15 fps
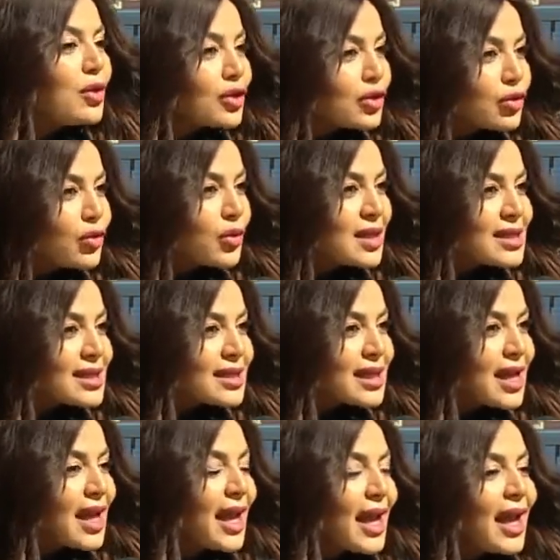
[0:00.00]
And we were tourists,
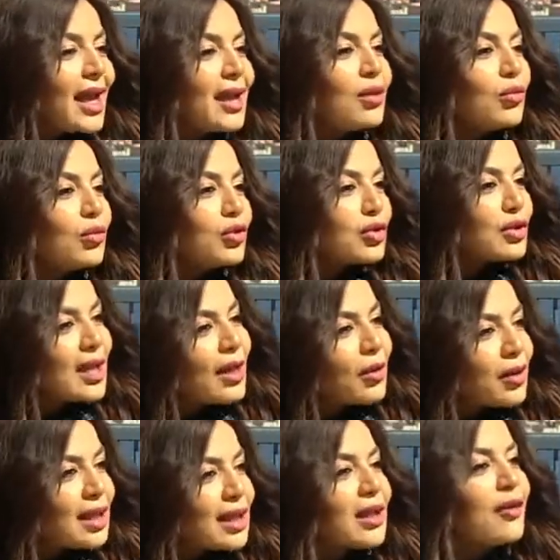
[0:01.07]
and today
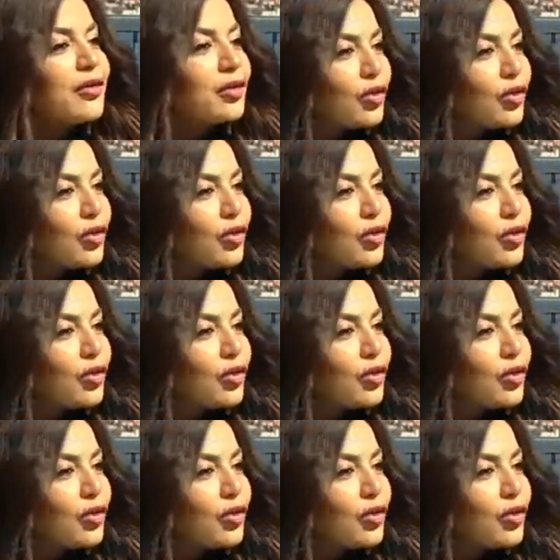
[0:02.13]
we'd love